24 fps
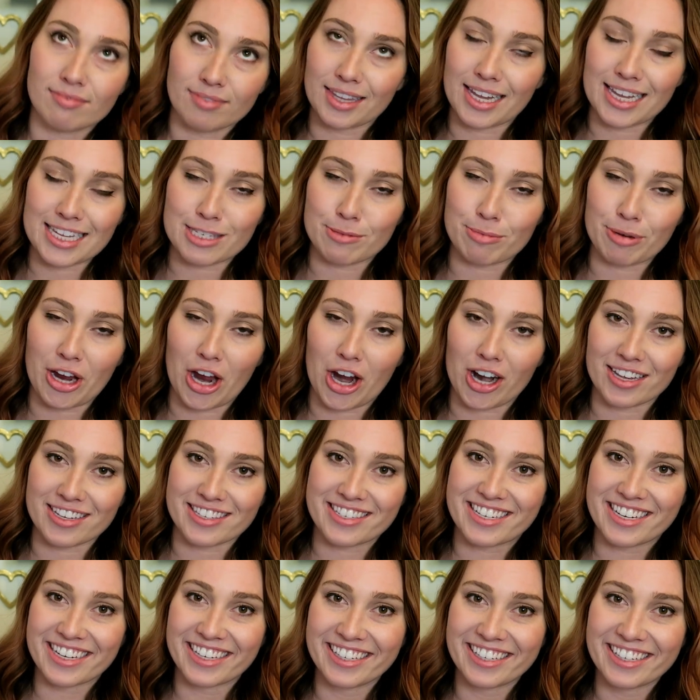Let's be
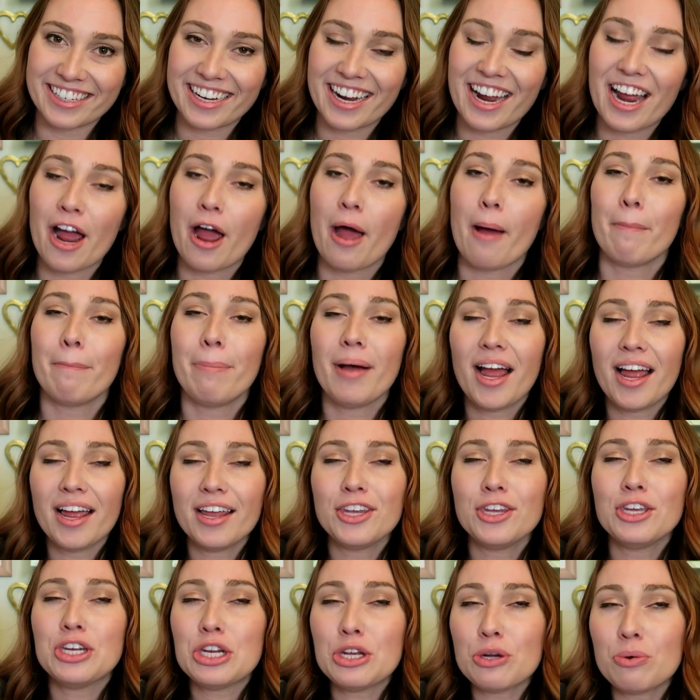honest.
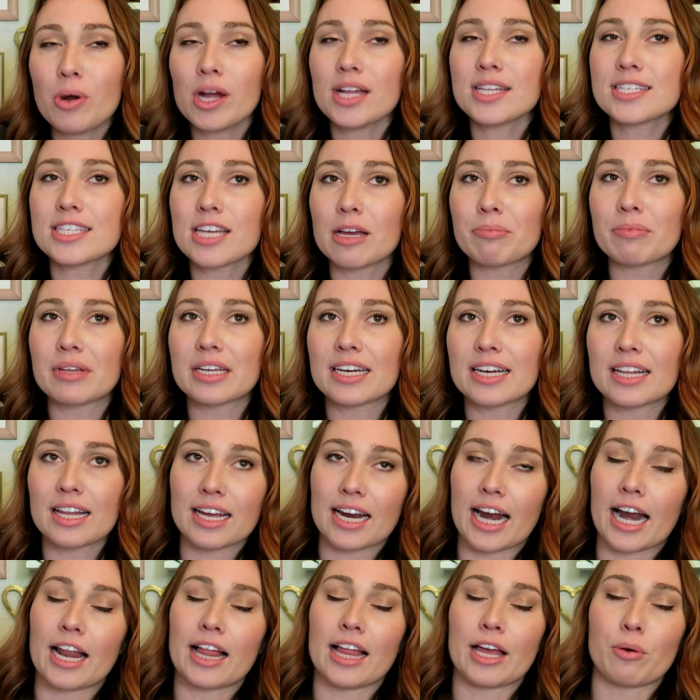But you do want something
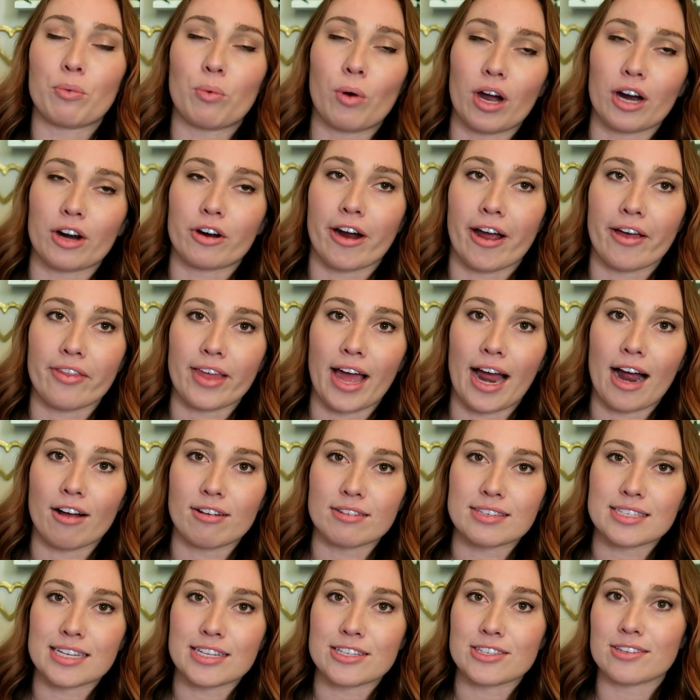to kind of like walk around the
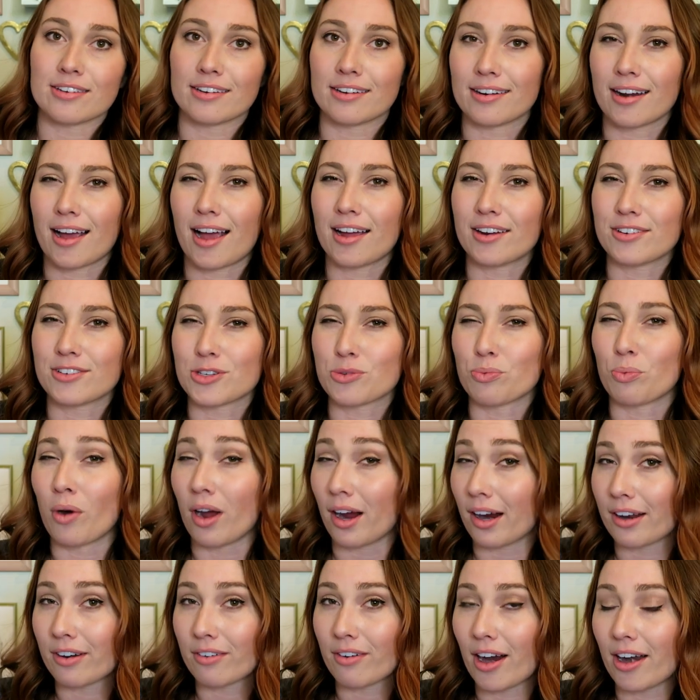house in, so you're not just
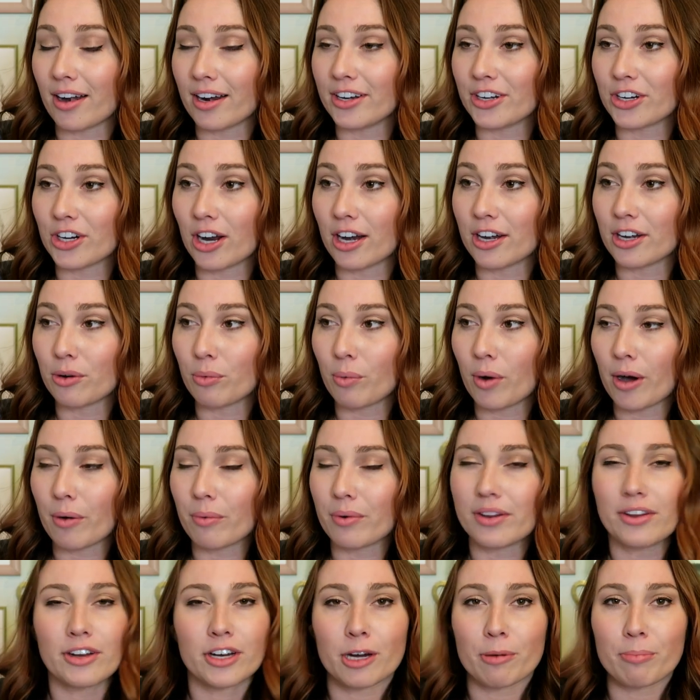walking around in your underwear
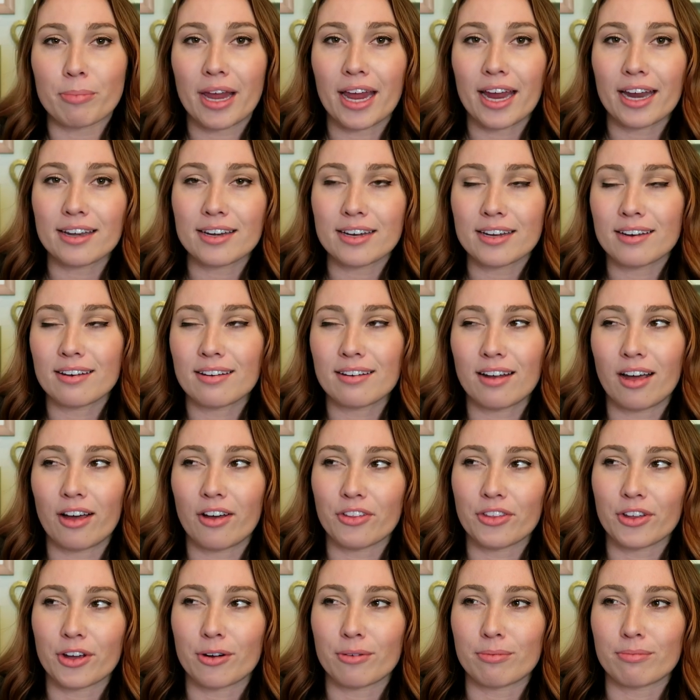with your companion,
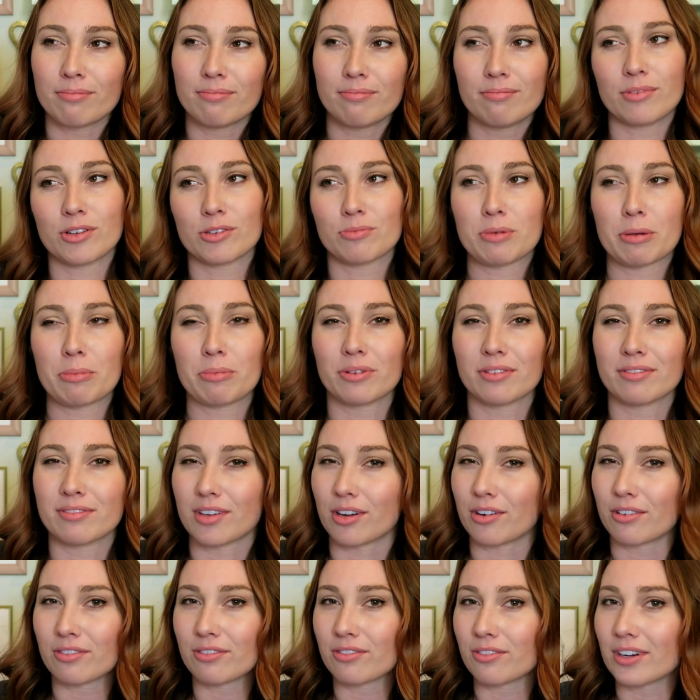although most people
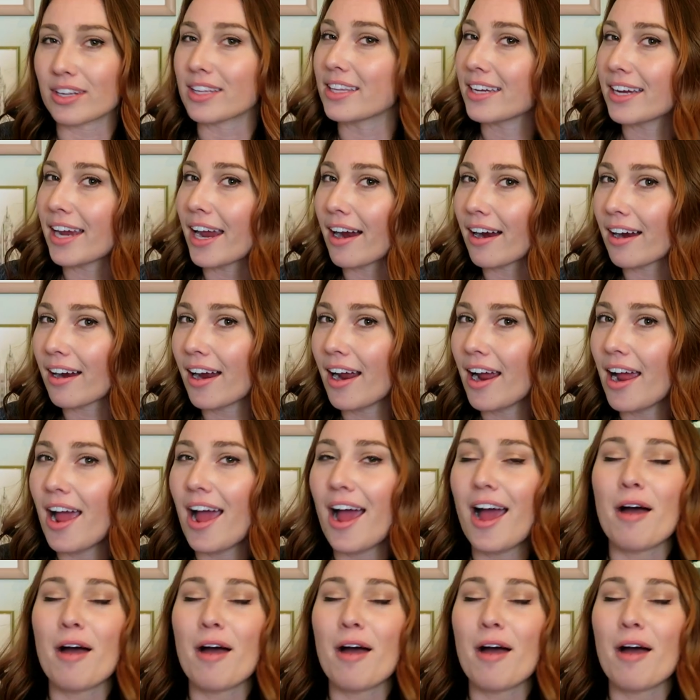don't really care.